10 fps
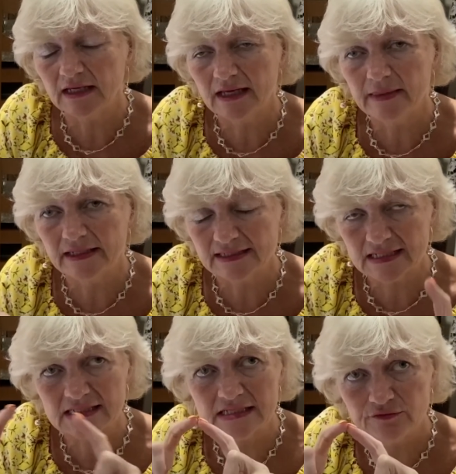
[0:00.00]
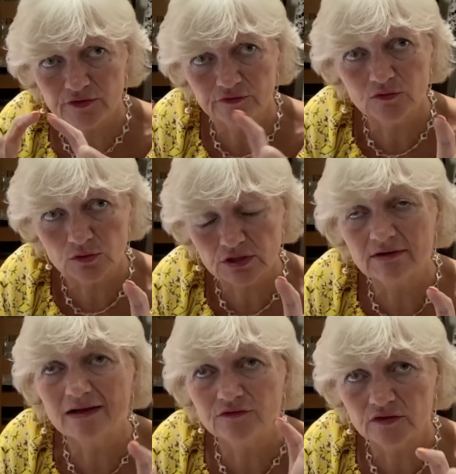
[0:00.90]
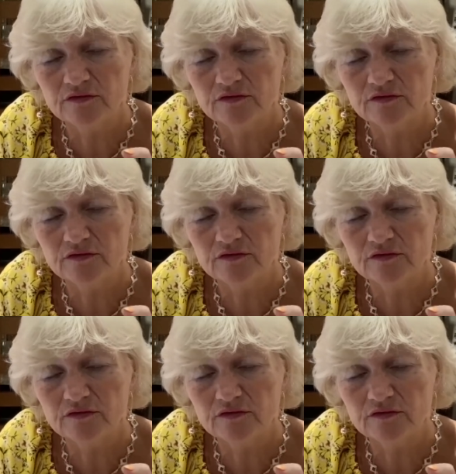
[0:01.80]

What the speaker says: and then it asks you for a photograph or a